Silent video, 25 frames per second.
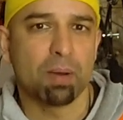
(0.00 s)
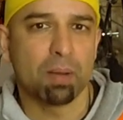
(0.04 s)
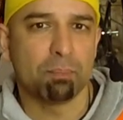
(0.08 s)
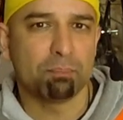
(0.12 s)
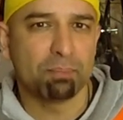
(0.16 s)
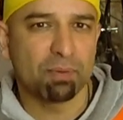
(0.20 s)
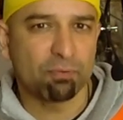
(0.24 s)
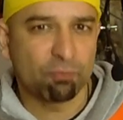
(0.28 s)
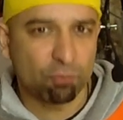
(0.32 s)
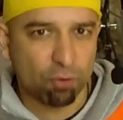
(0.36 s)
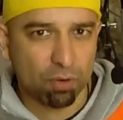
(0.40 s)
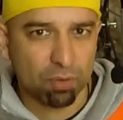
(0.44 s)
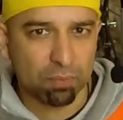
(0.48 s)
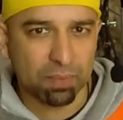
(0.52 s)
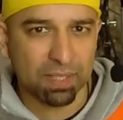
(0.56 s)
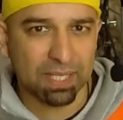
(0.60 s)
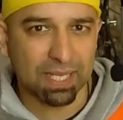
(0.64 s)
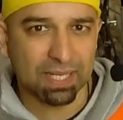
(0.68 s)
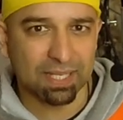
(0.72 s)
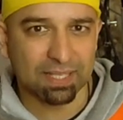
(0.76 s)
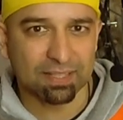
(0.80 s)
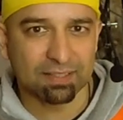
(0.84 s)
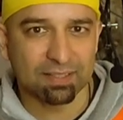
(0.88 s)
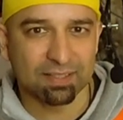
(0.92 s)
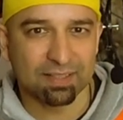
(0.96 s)
But before we
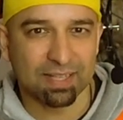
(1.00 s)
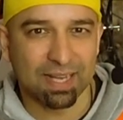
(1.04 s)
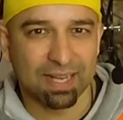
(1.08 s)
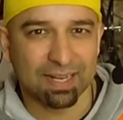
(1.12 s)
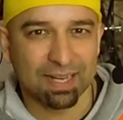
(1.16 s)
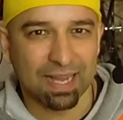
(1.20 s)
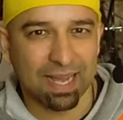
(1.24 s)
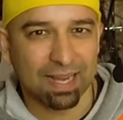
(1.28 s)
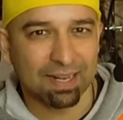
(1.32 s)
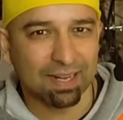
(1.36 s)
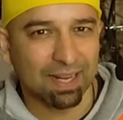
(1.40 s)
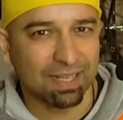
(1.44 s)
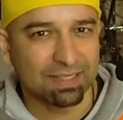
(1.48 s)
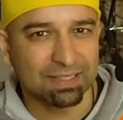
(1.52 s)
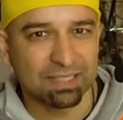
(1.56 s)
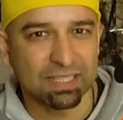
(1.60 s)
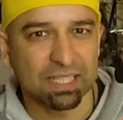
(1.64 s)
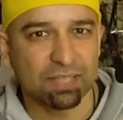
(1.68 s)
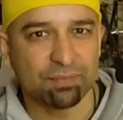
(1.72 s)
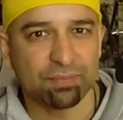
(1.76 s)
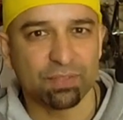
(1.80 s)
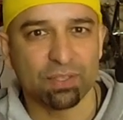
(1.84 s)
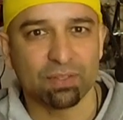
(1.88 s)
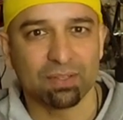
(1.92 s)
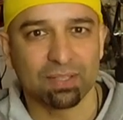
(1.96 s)
get into that, I'd like to
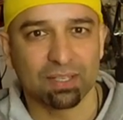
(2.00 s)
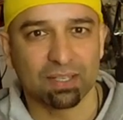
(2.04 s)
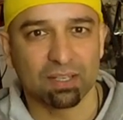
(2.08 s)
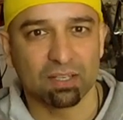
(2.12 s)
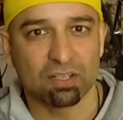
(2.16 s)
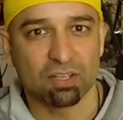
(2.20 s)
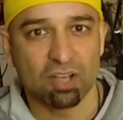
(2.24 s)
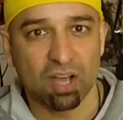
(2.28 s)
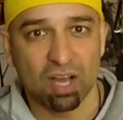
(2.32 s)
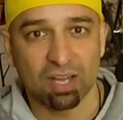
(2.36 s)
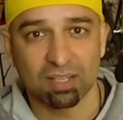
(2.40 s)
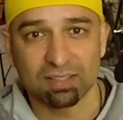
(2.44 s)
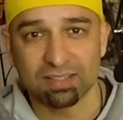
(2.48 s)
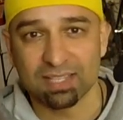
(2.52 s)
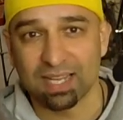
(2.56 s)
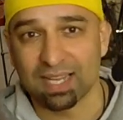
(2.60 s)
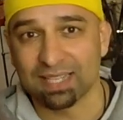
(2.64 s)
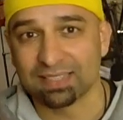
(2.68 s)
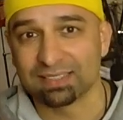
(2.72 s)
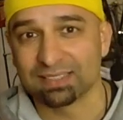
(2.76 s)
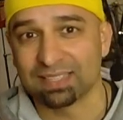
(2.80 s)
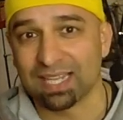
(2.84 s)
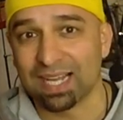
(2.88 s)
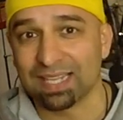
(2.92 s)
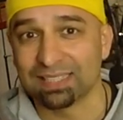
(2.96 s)
give you a little
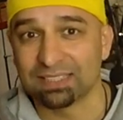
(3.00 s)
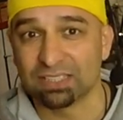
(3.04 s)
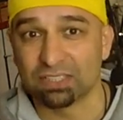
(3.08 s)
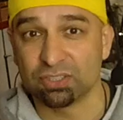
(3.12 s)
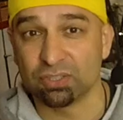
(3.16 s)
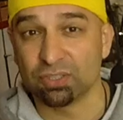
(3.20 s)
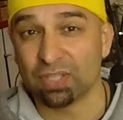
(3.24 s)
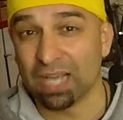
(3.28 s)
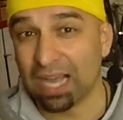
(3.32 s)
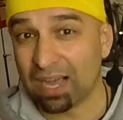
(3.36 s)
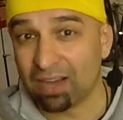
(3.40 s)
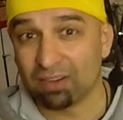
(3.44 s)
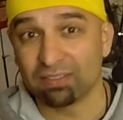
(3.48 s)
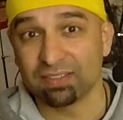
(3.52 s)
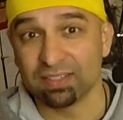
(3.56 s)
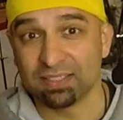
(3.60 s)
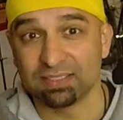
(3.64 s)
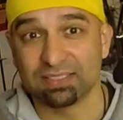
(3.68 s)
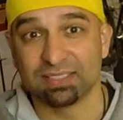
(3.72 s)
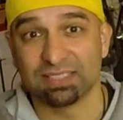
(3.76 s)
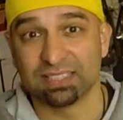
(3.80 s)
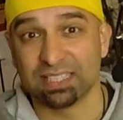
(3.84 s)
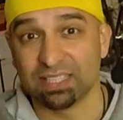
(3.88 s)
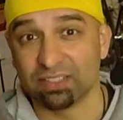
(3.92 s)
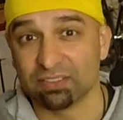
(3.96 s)
context as to how
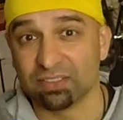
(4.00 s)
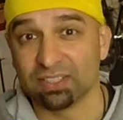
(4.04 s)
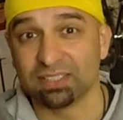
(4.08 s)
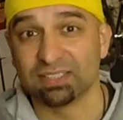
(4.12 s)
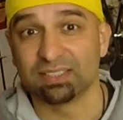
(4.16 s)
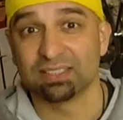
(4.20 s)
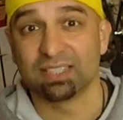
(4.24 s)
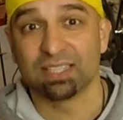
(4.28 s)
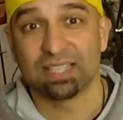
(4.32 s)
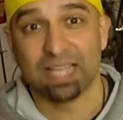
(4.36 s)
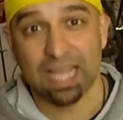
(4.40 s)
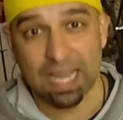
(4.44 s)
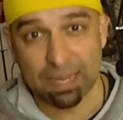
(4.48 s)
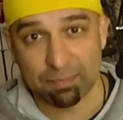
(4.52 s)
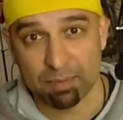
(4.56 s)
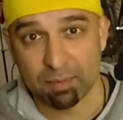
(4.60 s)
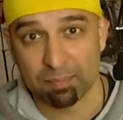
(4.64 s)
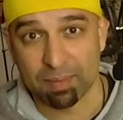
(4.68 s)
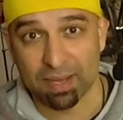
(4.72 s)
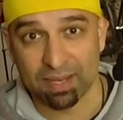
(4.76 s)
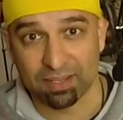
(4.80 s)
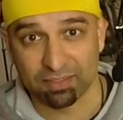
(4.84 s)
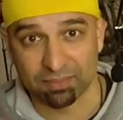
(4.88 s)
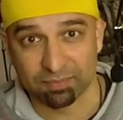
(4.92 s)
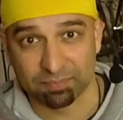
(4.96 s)
this series came
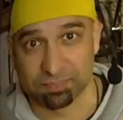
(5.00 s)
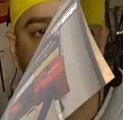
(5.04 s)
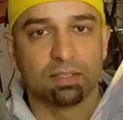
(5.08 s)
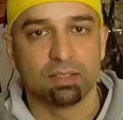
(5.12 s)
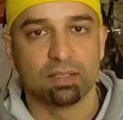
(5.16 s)
about.